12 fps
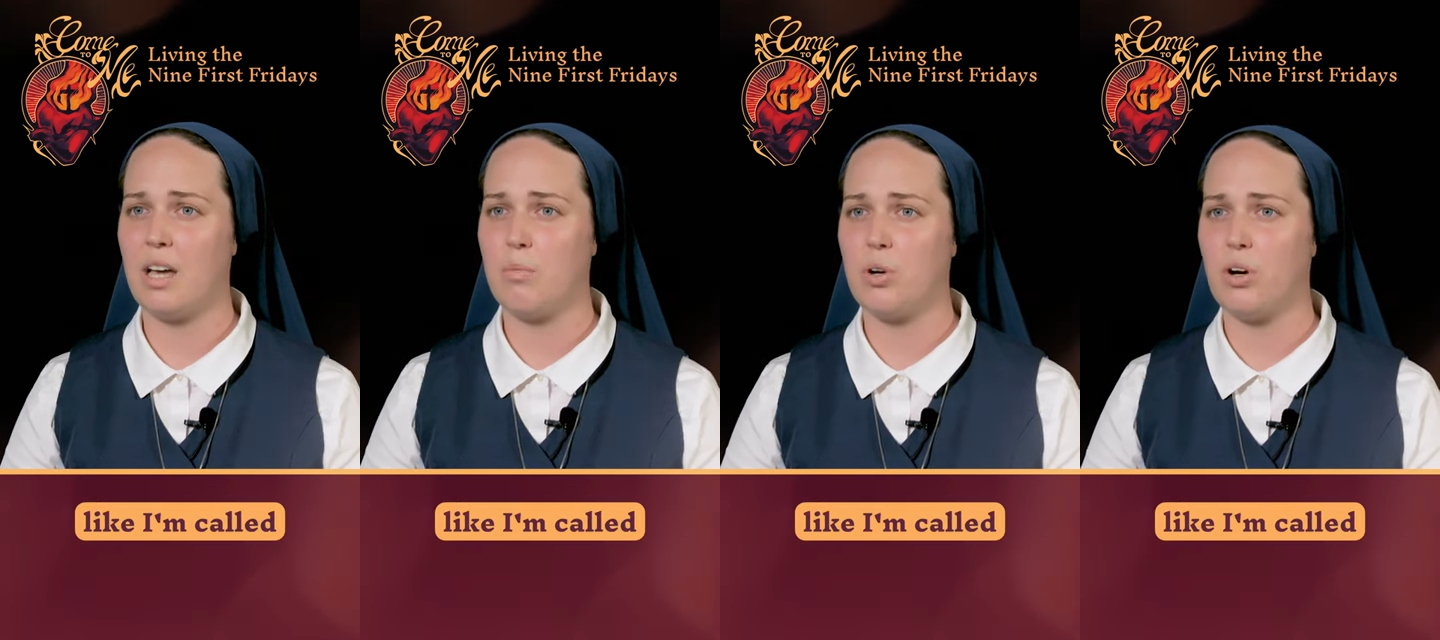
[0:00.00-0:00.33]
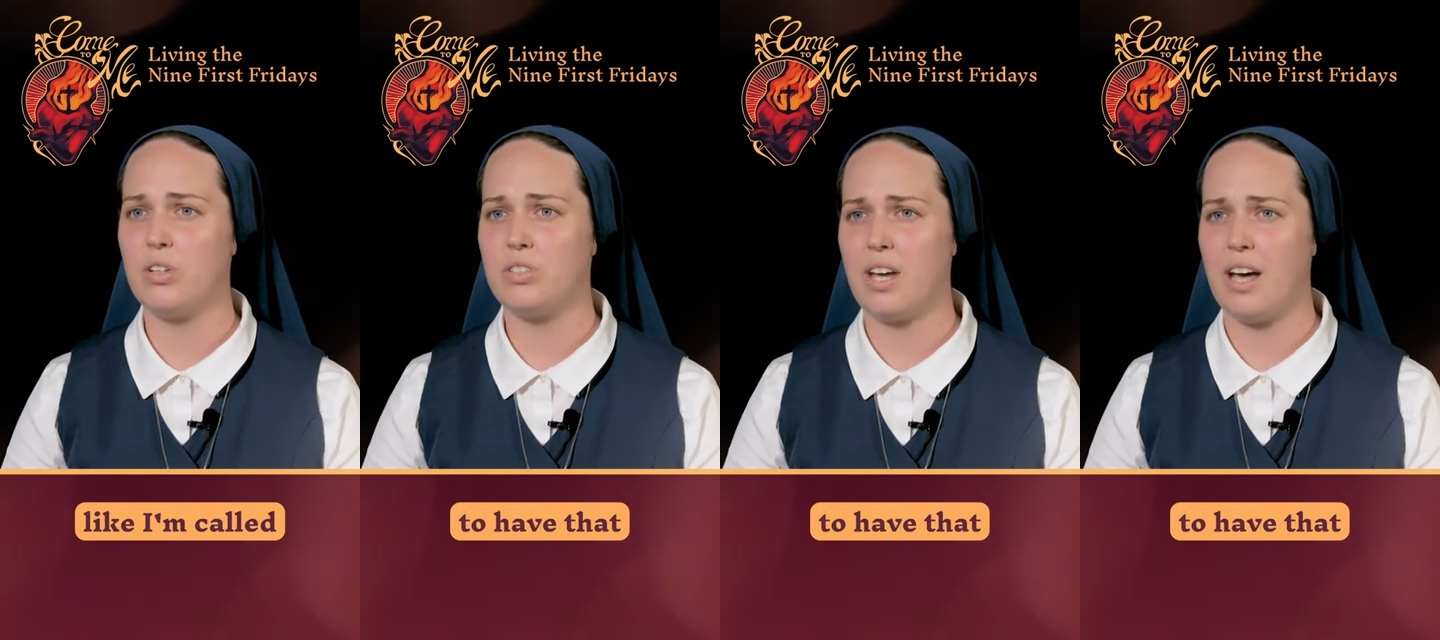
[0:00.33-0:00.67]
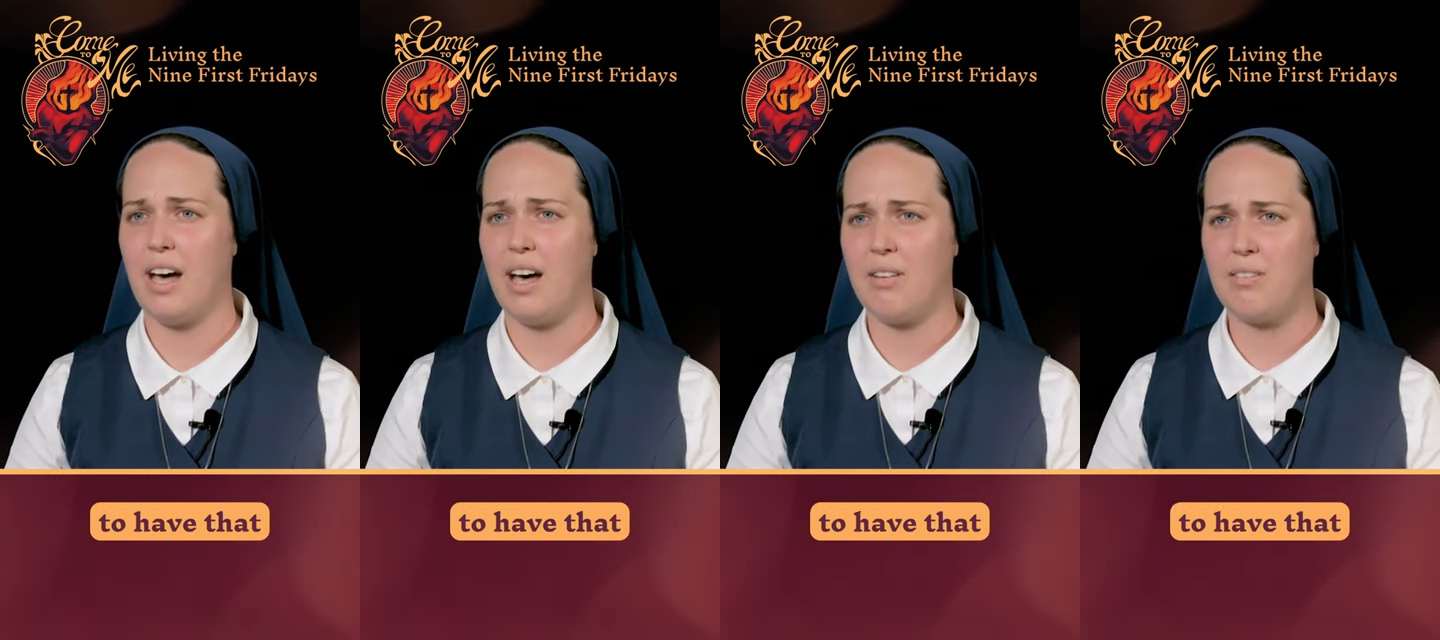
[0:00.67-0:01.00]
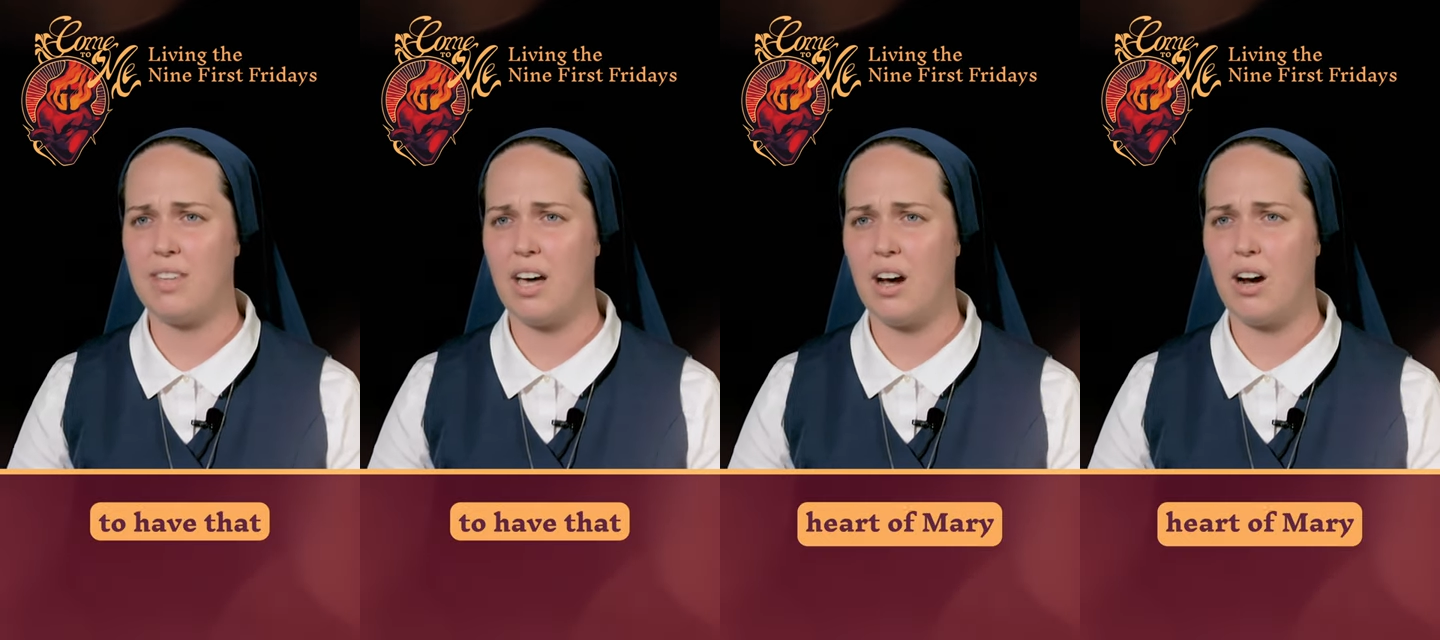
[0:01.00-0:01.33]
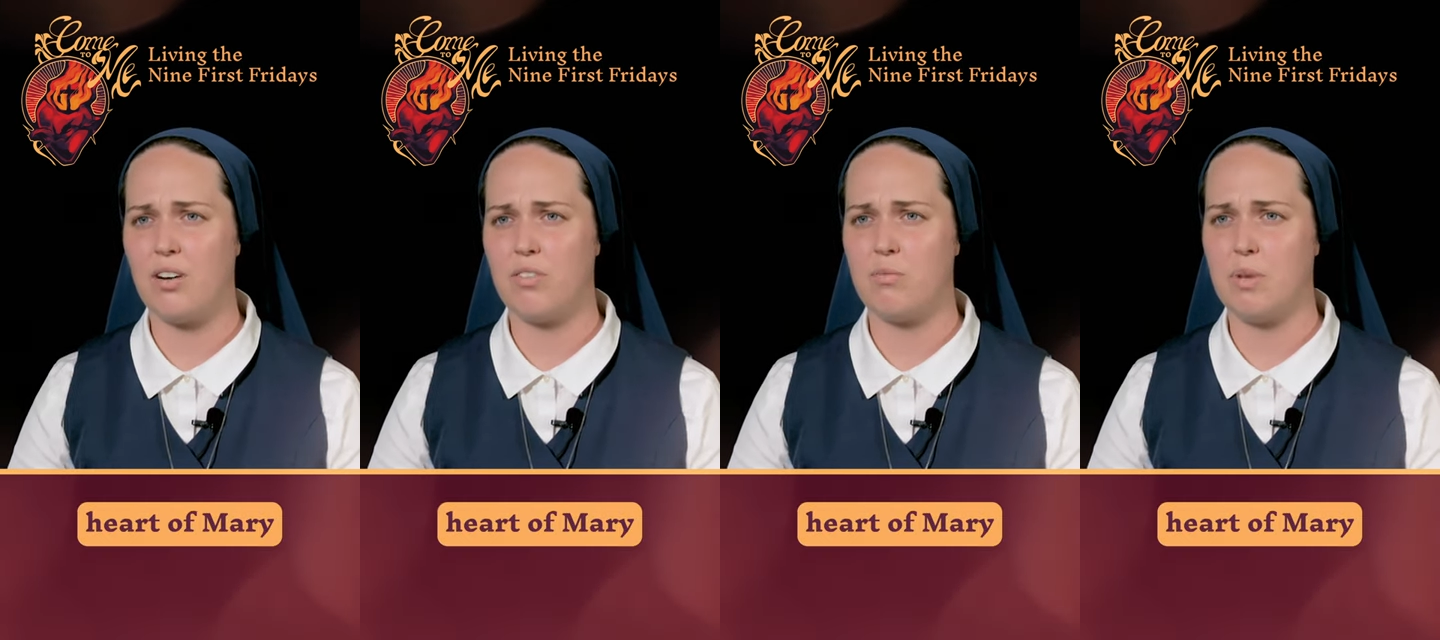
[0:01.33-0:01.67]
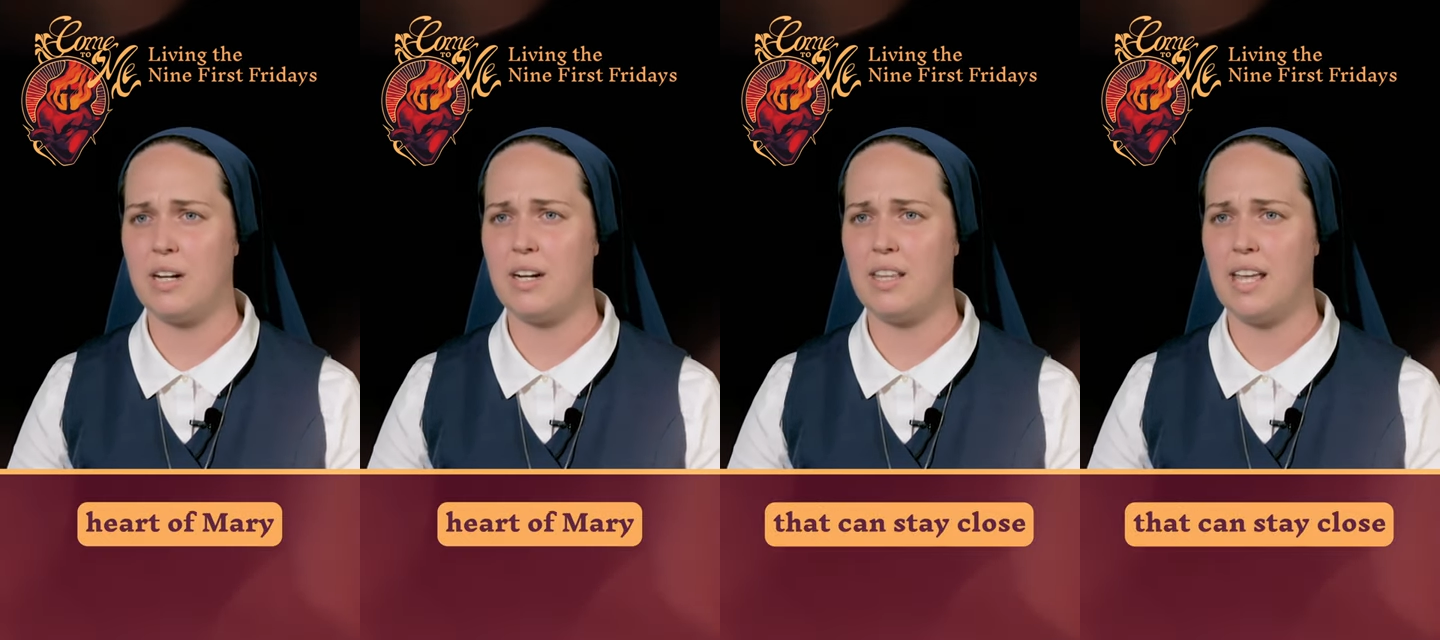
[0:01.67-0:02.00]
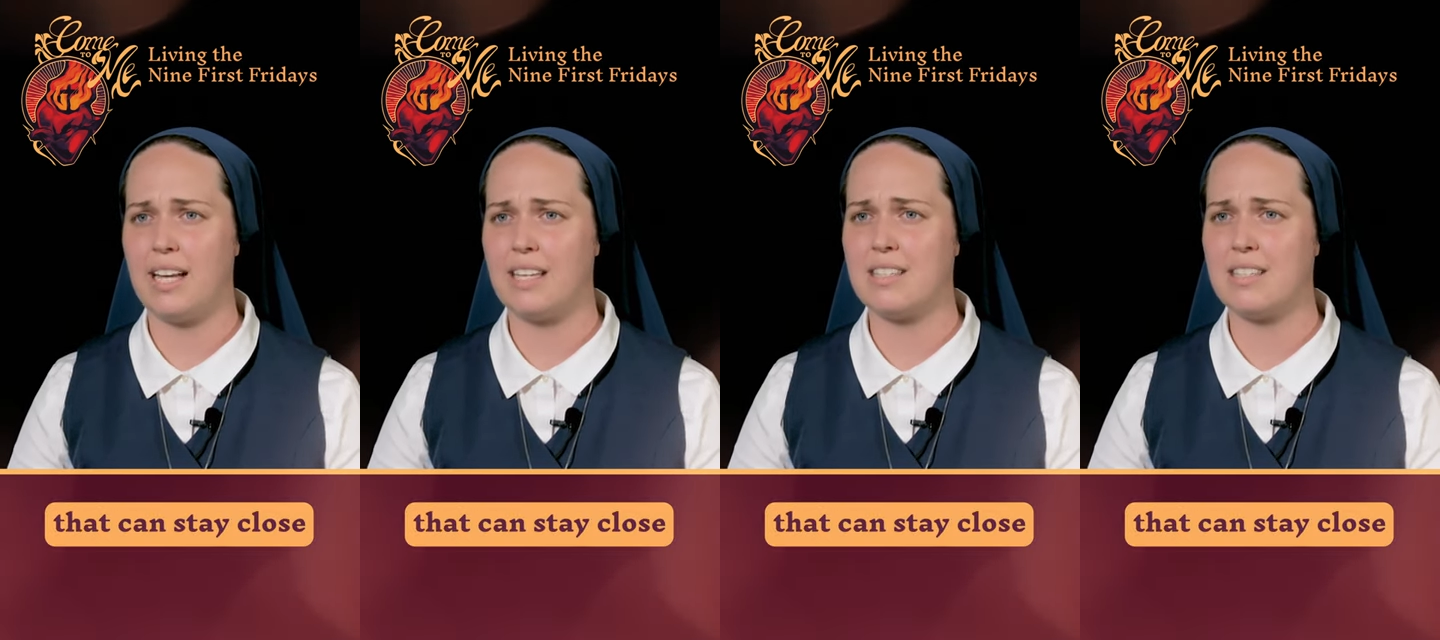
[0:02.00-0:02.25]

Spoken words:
I'm called to have that heart of Mary that